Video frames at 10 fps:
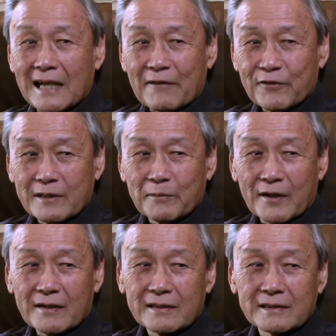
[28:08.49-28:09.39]
African
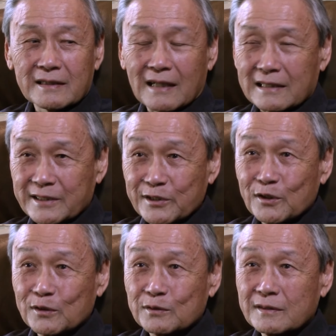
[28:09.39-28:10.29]
American and
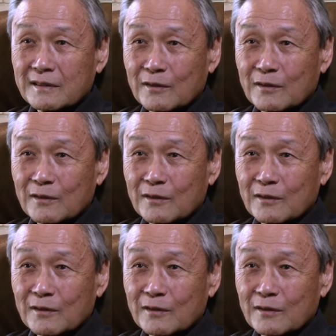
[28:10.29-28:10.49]
Latino